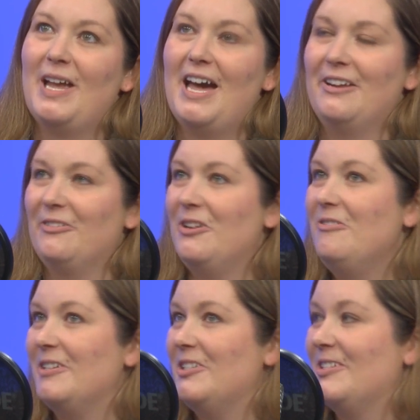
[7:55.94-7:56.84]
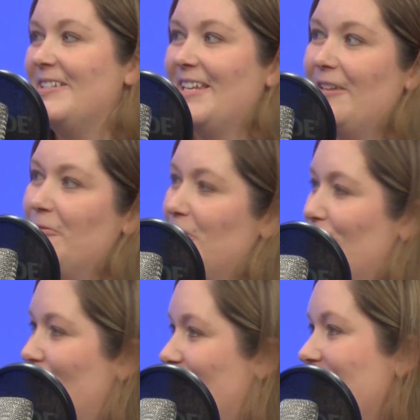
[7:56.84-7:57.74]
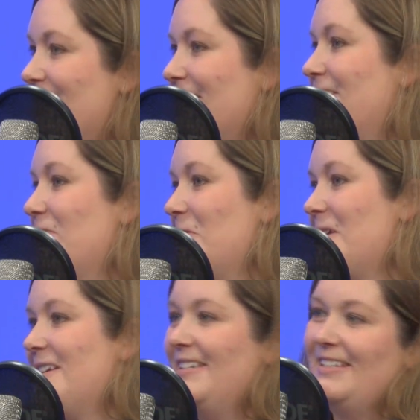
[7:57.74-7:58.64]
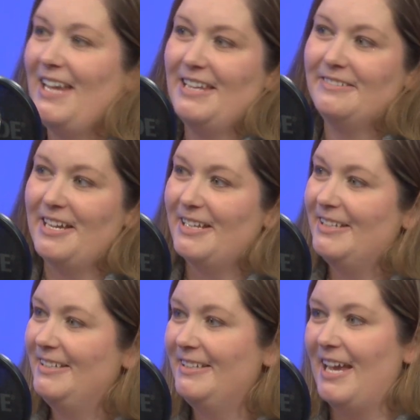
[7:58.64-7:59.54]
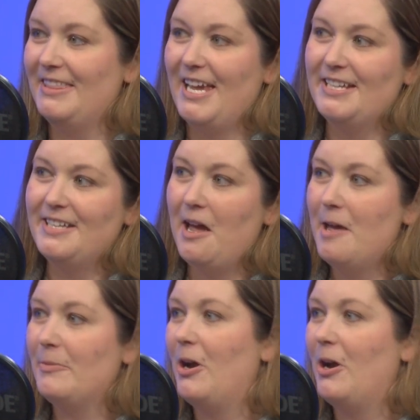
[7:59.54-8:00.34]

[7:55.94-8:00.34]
I don't know. It just like was intriguing to me, and like at that time,